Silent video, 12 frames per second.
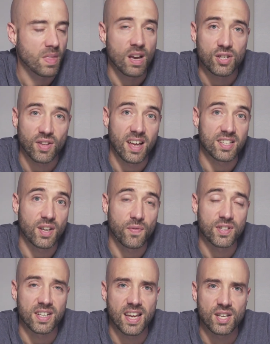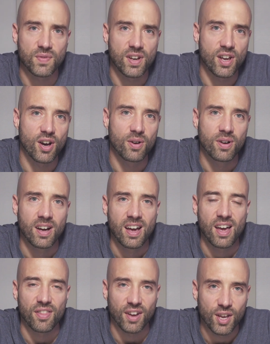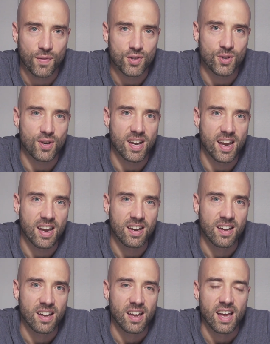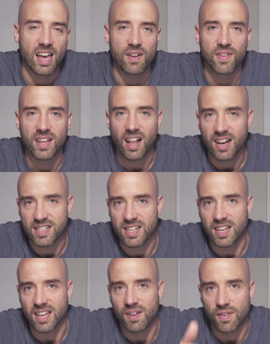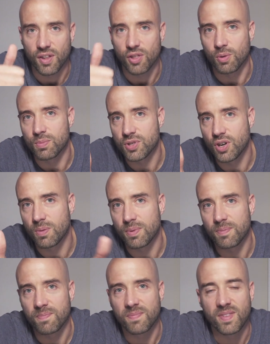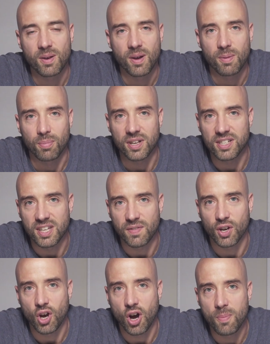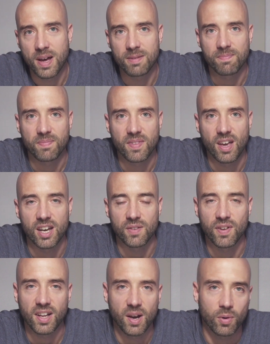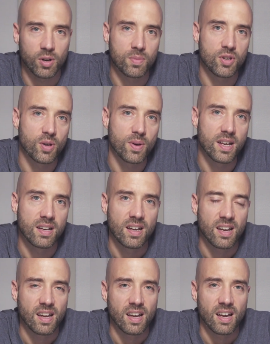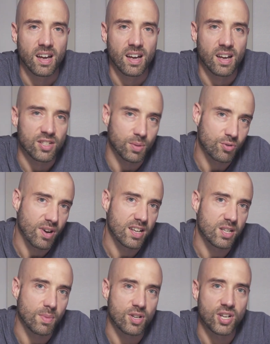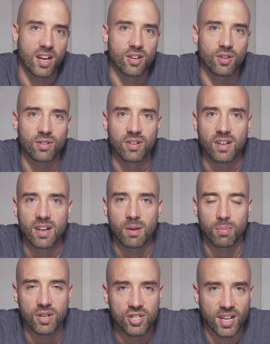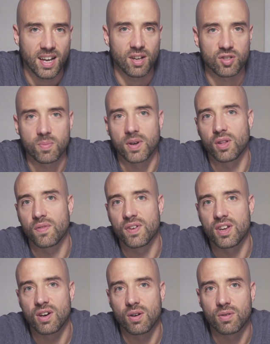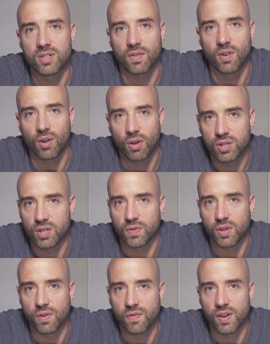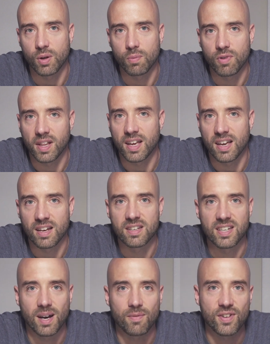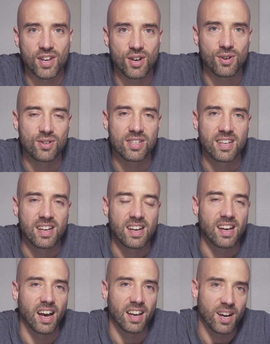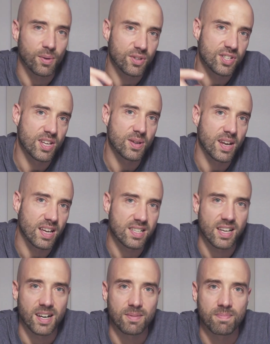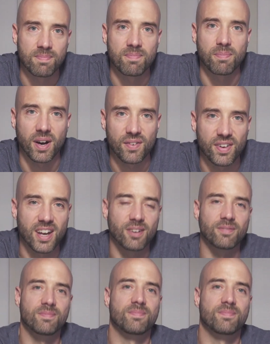So that's it for today's video. Thank you for tuning in. If you liked it, give it a thumbs up. Please leave a comment, and if you like what I'm doing, subscribe to my channel. Please check out some of the other videos. I've got lots of other film related type videos, and I will see you next time. Bye for now.